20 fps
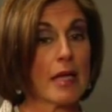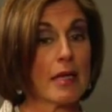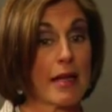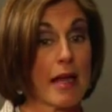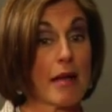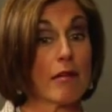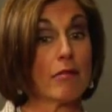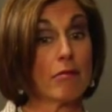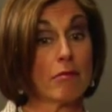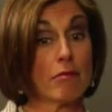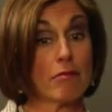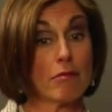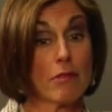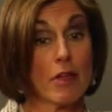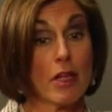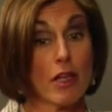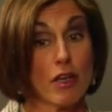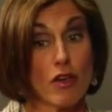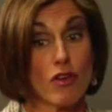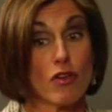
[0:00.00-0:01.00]
Now,
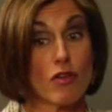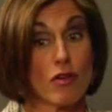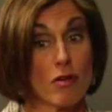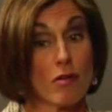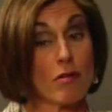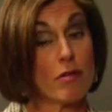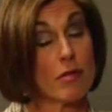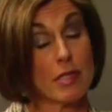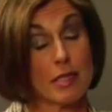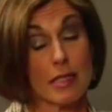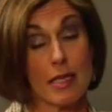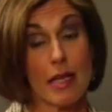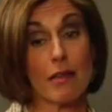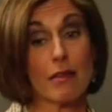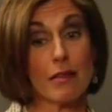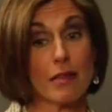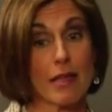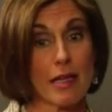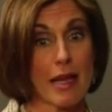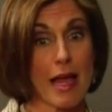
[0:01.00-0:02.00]
in a
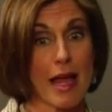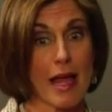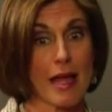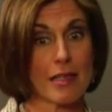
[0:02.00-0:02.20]
cell that